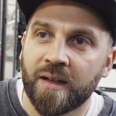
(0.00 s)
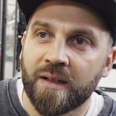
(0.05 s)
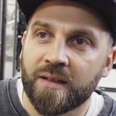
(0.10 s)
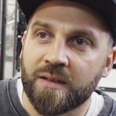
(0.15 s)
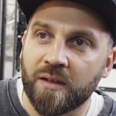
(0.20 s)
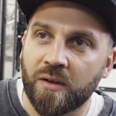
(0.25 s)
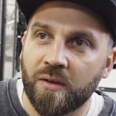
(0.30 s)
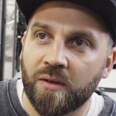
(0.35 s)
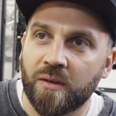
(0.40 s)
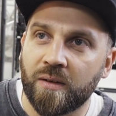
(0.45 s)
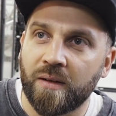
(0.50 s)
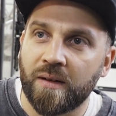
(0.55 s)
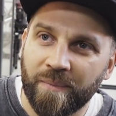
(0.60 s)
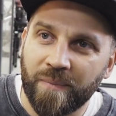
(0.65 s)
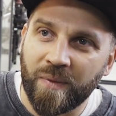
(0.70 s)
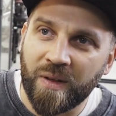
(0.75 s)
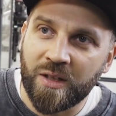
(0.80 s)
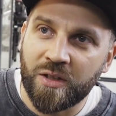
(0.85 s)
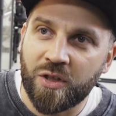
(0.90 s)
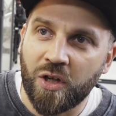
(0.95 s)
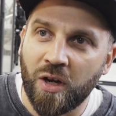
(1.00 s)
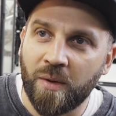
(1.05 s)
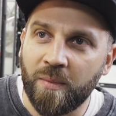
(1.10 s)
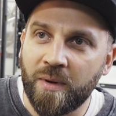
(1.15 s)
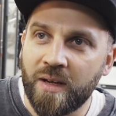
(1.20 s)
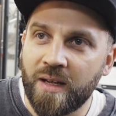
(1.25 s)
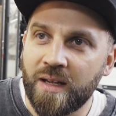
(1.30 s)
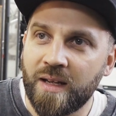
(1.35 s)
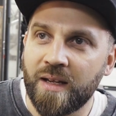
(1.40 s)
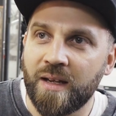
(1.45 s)
So in
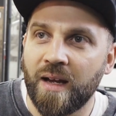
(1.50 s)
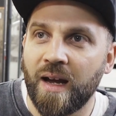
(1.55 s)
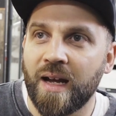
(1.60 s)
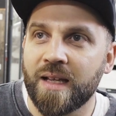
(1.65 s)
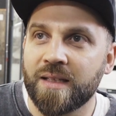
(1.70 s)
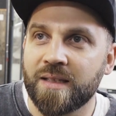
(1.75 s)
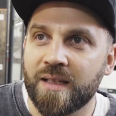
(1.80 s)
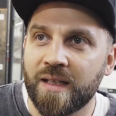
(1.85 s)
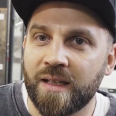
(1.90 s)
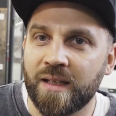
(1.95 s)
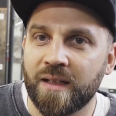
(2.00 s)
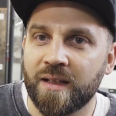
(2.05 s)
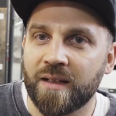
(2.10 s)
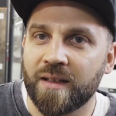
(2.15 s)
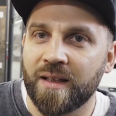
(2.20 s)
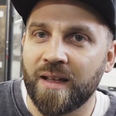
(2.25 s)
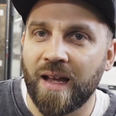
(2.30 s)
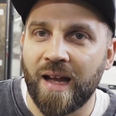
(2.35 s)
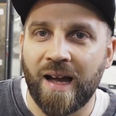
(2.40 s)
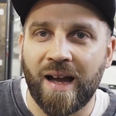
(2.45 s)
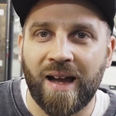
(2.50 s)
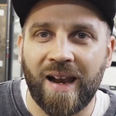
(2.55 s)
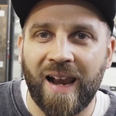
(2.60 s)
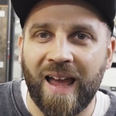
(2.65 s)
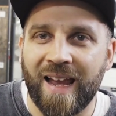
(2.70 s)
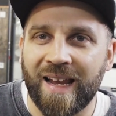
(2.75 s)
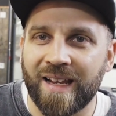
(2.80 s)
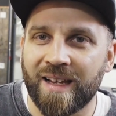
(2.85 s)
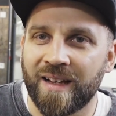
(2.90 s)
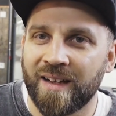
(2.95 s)
Germany, I think there are,
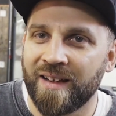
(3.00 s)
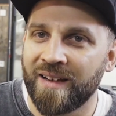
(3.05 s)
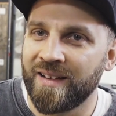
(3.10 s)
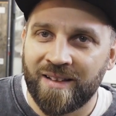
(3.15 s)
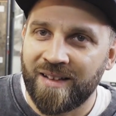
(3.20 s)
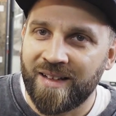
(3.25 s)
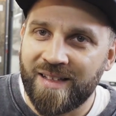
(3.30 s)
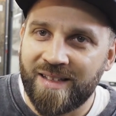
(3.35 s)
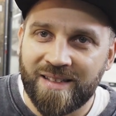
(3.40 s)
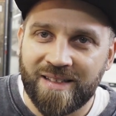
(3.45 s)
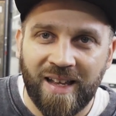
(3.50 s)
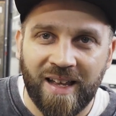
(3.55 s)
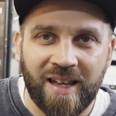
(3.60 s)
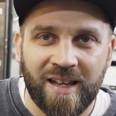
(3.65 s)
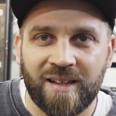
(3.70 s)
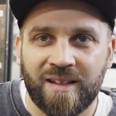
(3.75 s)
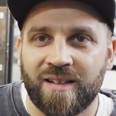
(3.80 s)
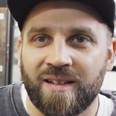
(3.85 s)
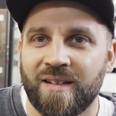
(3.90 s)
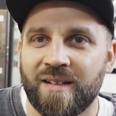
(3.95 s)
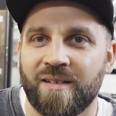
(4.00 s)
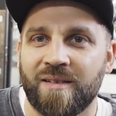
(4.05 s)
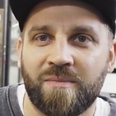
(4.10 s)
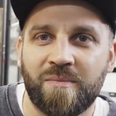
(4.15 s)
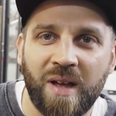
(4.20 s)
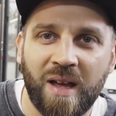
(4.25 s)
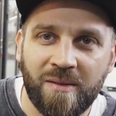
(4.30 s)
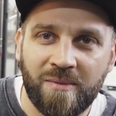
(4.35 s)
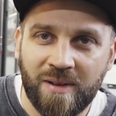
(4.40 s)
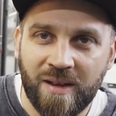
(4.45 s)
like, let's say,
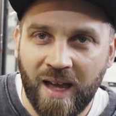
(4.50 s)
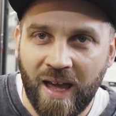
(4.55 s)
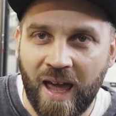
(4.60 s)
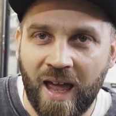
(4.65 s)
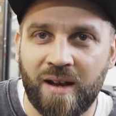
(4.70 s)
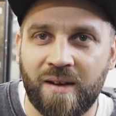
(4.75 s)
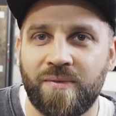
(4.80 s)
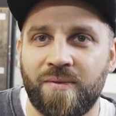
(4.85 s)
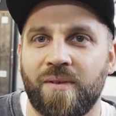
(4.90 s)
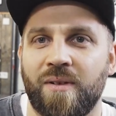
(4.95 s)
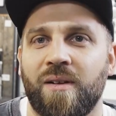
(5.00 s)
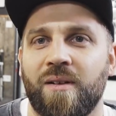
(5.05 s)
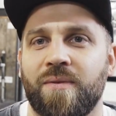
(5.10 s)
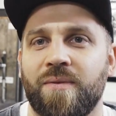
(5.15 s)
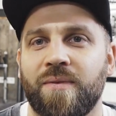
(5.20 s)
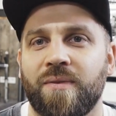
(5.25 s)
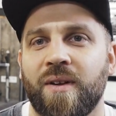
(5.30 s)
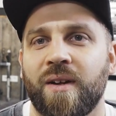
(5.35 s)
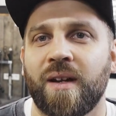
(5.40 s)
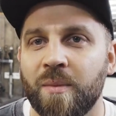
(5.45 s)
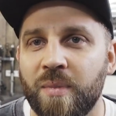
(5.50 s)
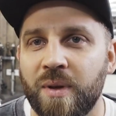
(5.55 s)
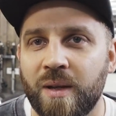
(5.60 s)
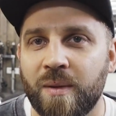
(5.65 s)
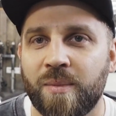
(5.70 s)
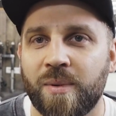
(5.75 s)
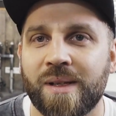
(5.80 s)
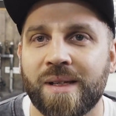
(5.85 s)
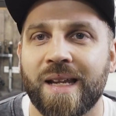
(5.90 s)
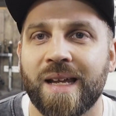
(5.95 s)
maybe a handful of
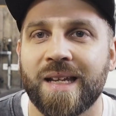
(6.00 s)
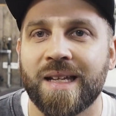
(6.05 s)
people